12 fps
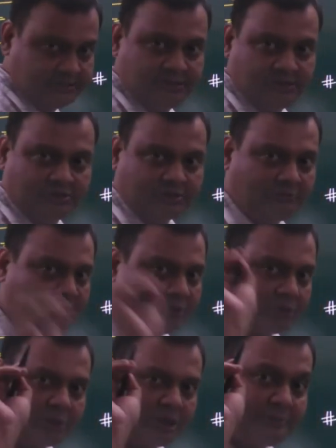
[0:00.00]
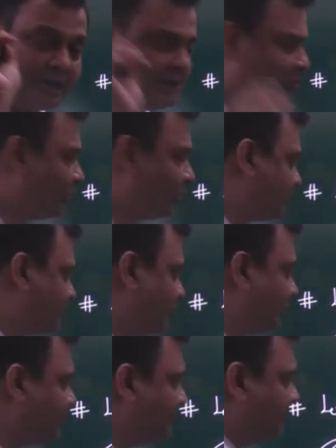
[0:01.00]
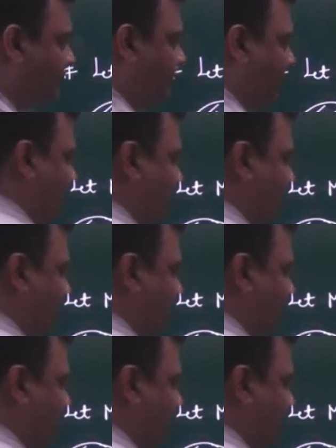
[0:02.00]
So we are not putting prime or dash over sigma